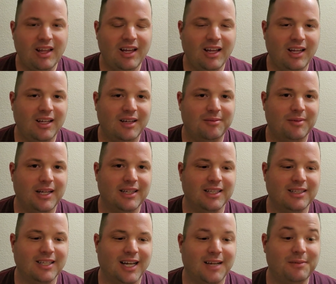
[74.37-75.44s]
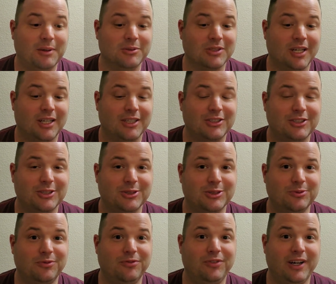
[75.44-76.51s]
At the time, I was
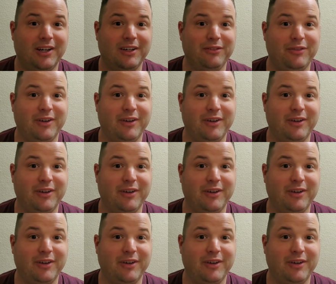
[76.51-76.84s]
also very,